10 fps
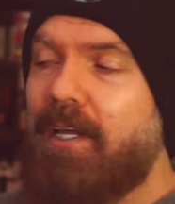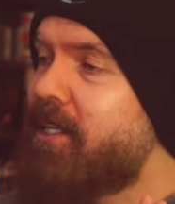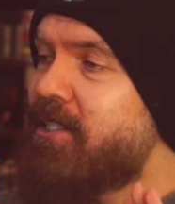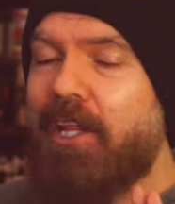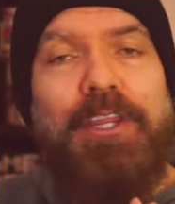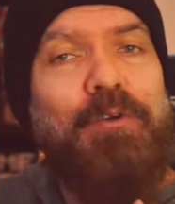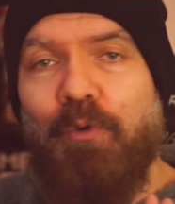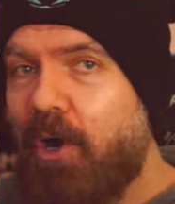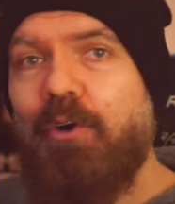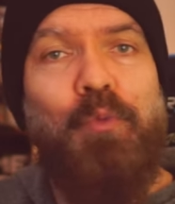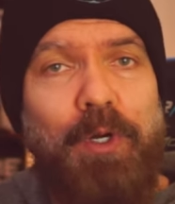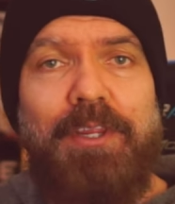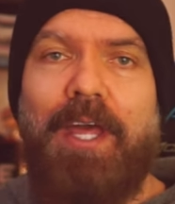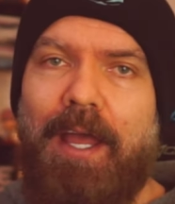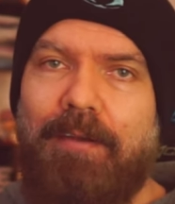There's nothing wrong with
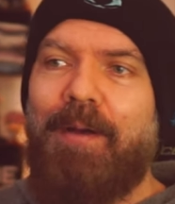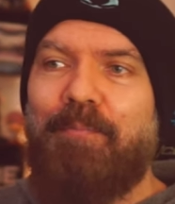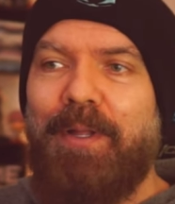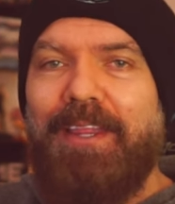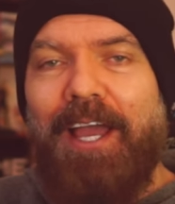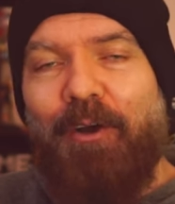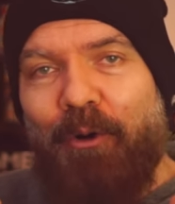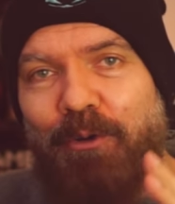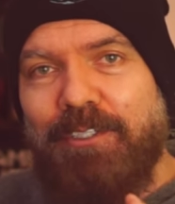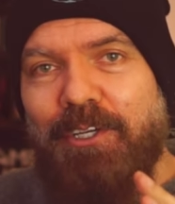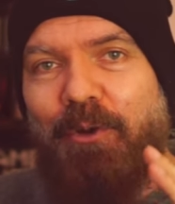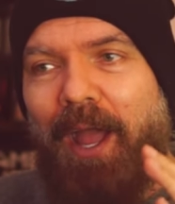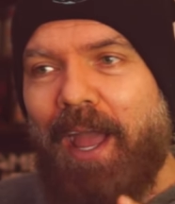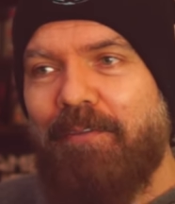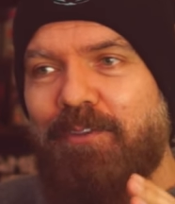that. But they also
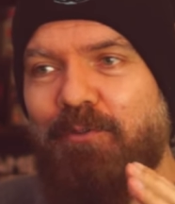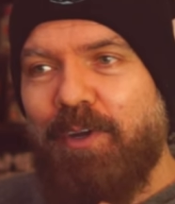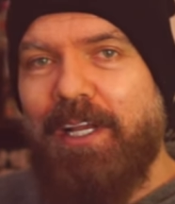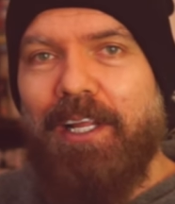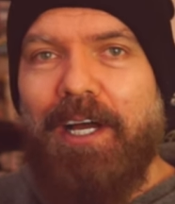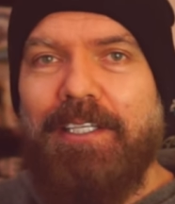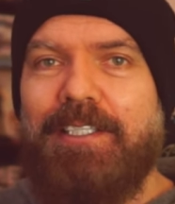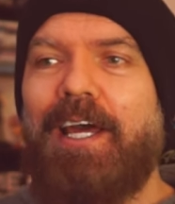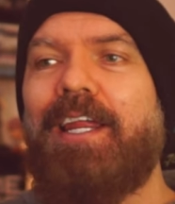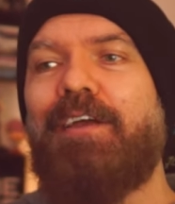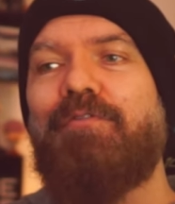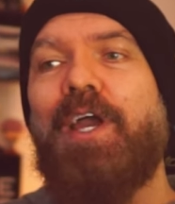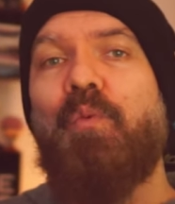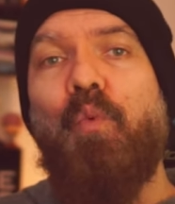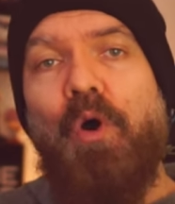have to realize that if they
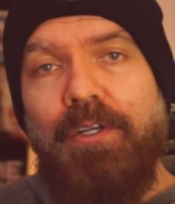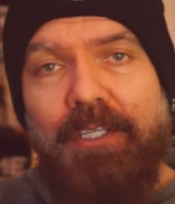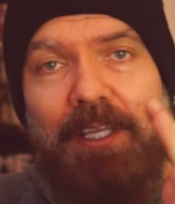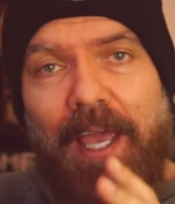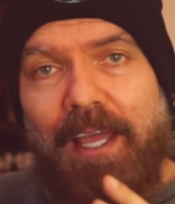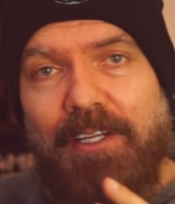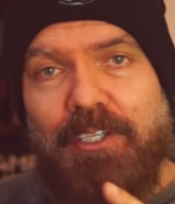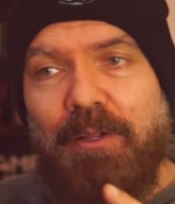want to cater to the